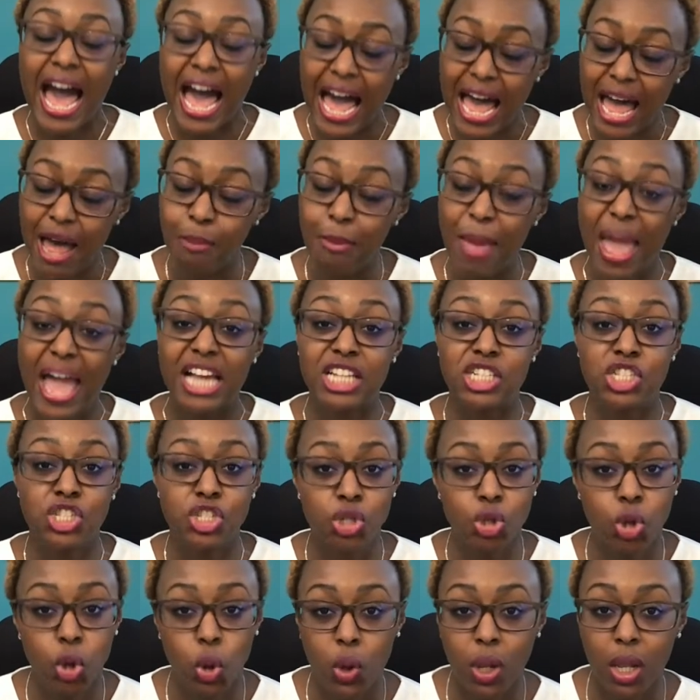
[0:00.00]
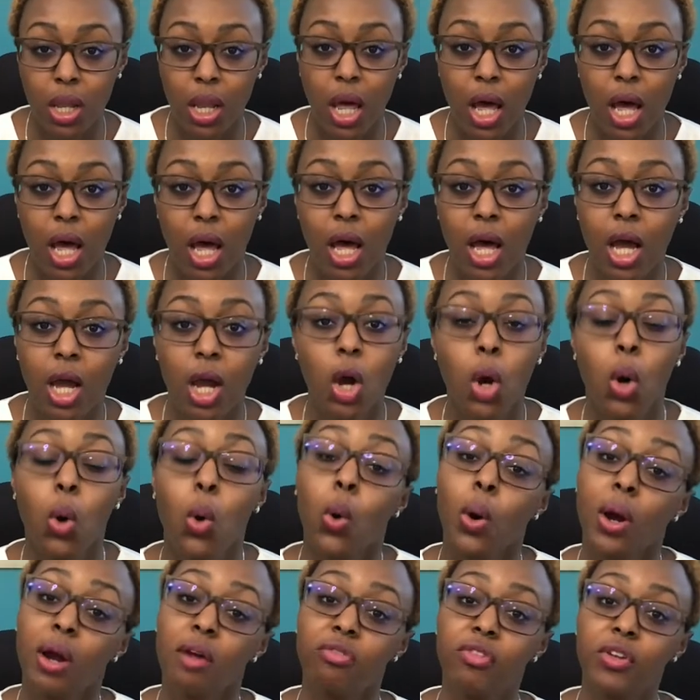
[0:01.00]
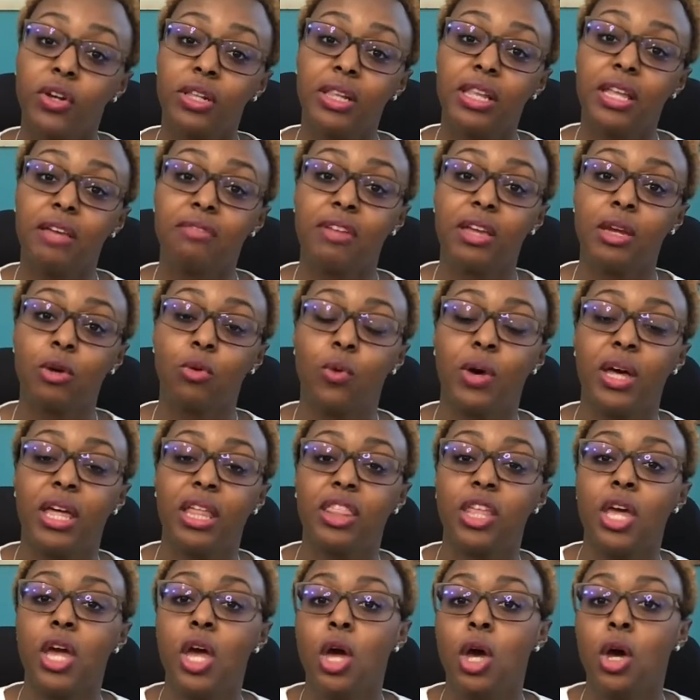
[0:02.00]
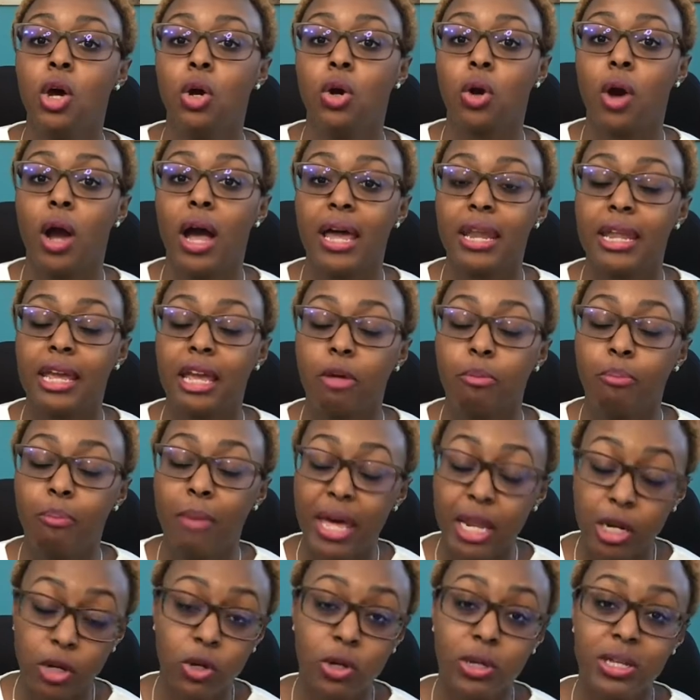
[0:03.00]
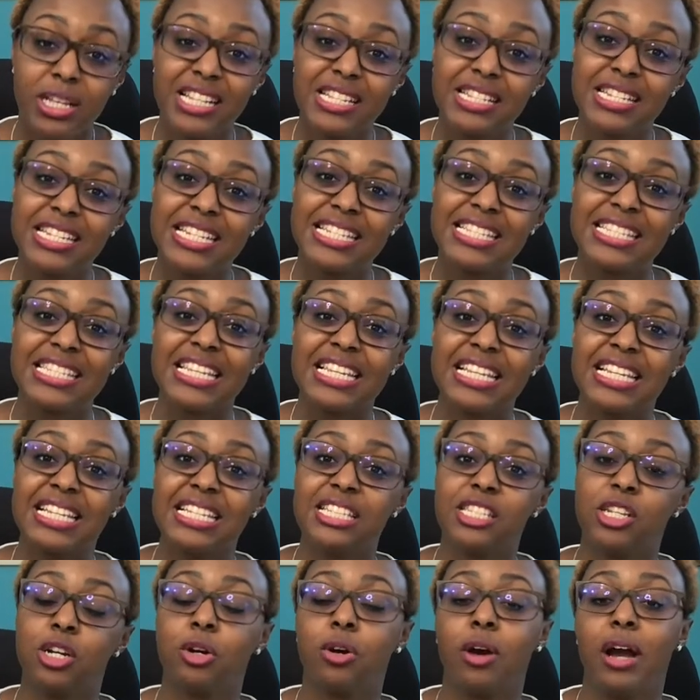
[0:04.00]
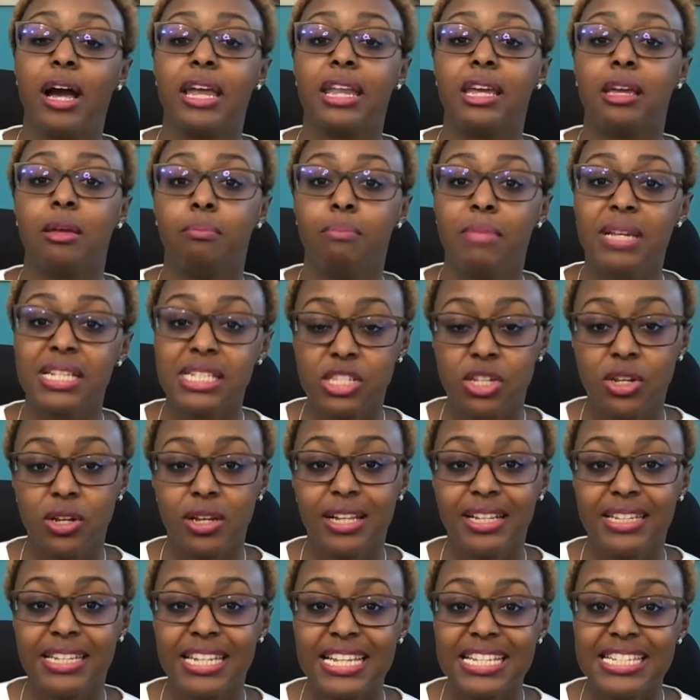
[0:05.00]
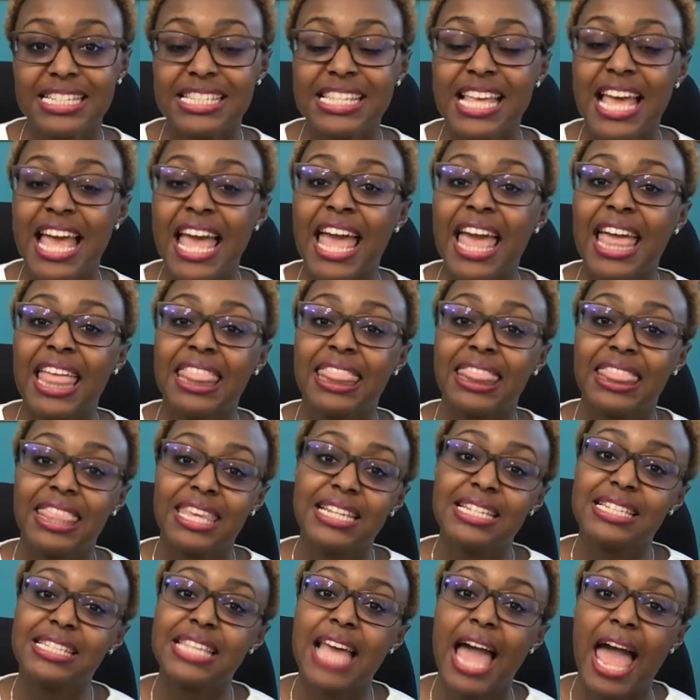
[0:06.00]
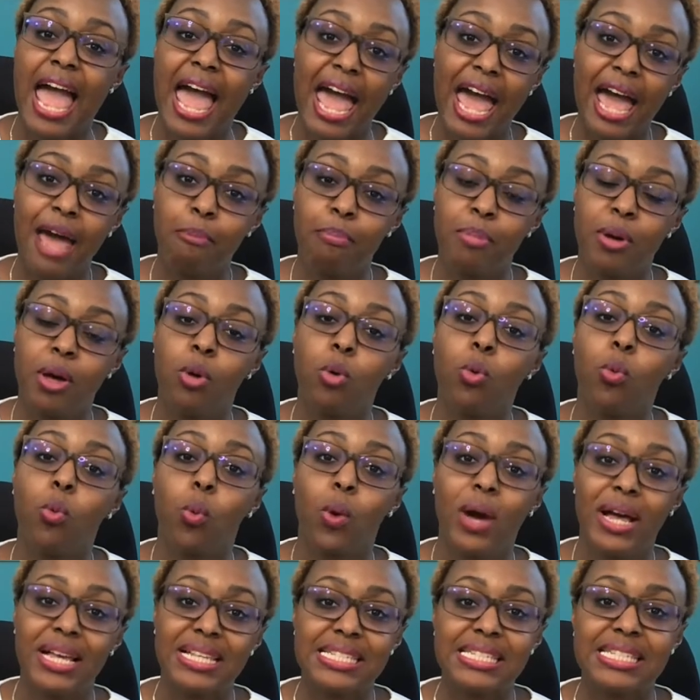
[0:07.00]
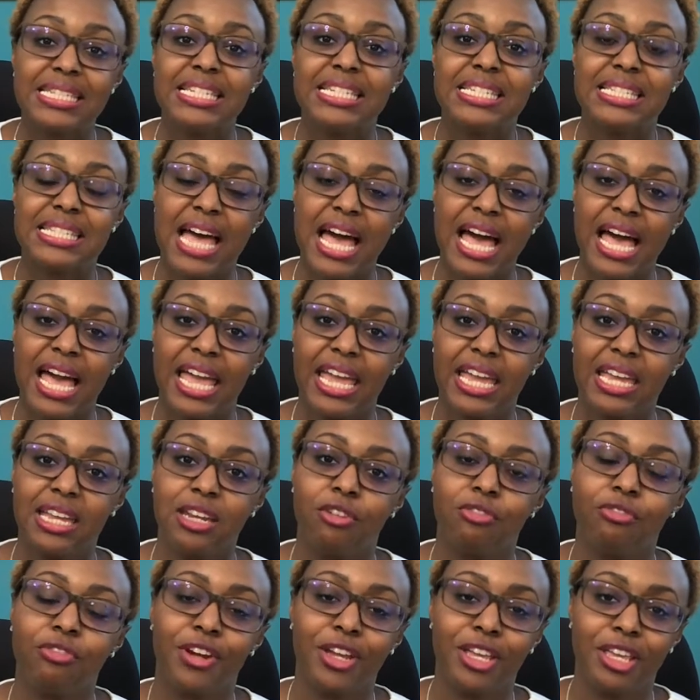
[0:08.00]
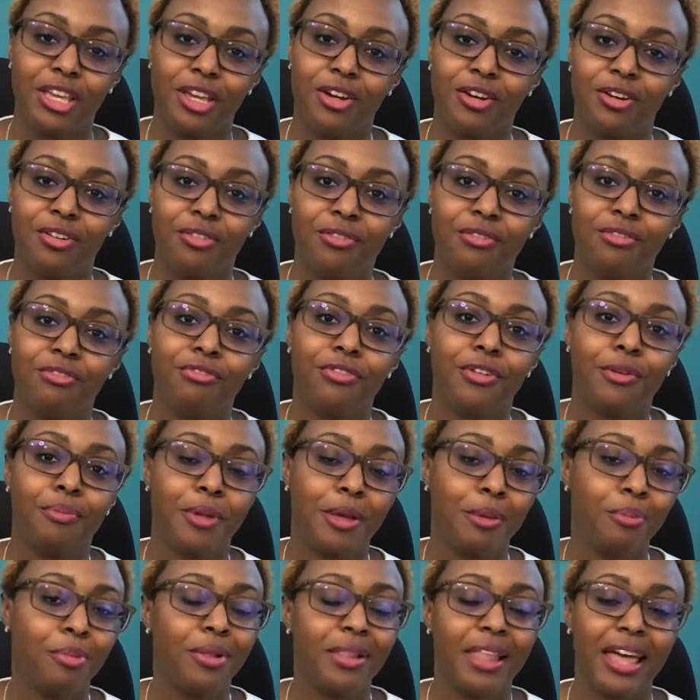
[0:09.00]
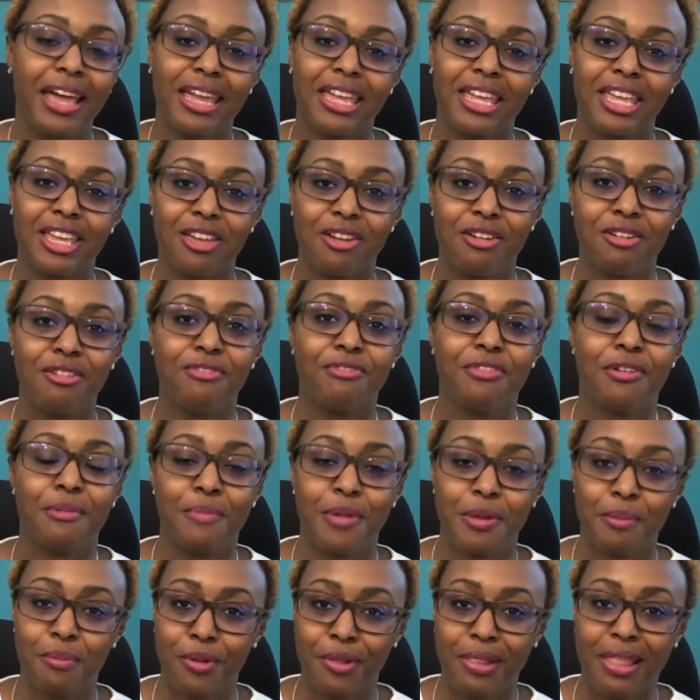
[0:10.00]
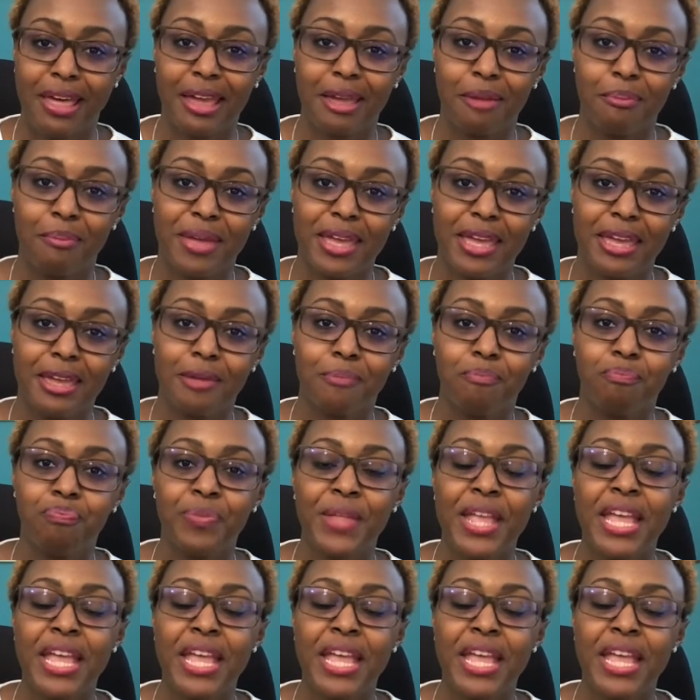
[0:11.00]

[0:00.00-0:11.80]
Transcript: as you go along, or if you're living with chronic medical illnesses or chronic mental illness, this app was designed for you, for people like you, for people like me.